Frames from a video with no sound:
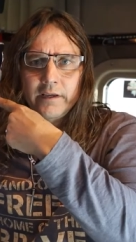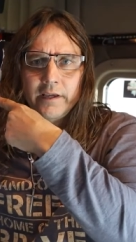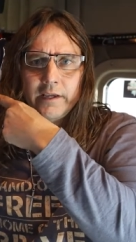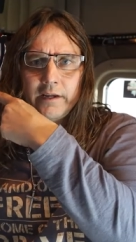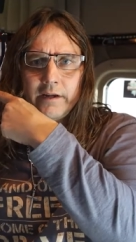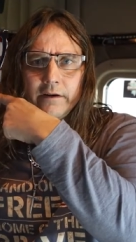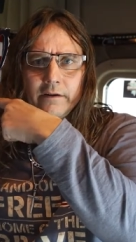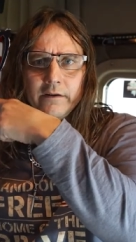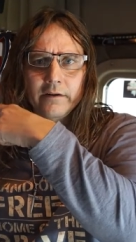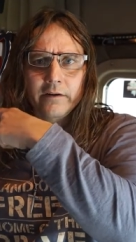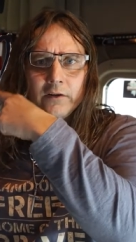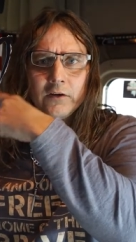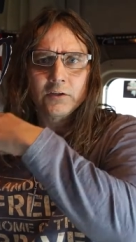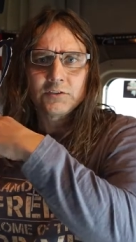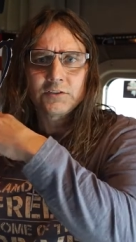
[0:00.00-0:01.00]
here,
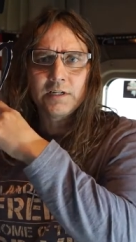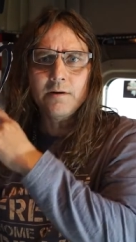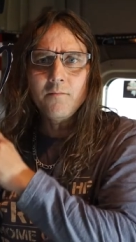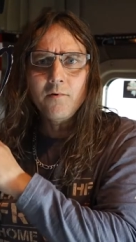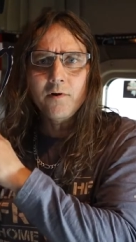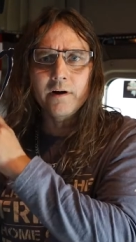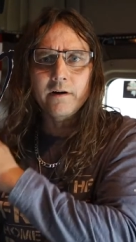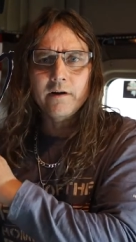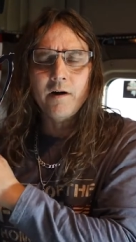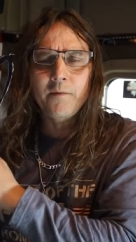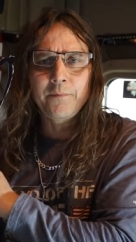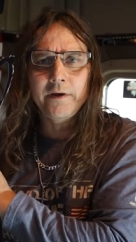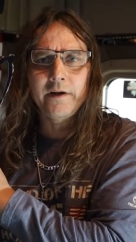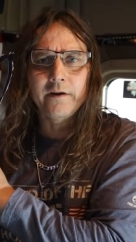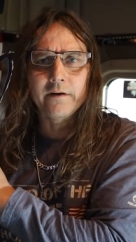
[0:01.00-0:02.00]
somewhere
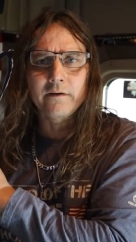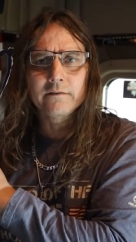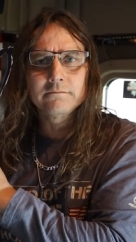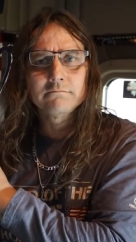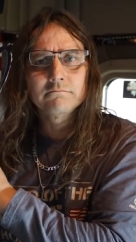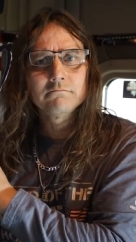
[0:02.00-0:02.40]
up here.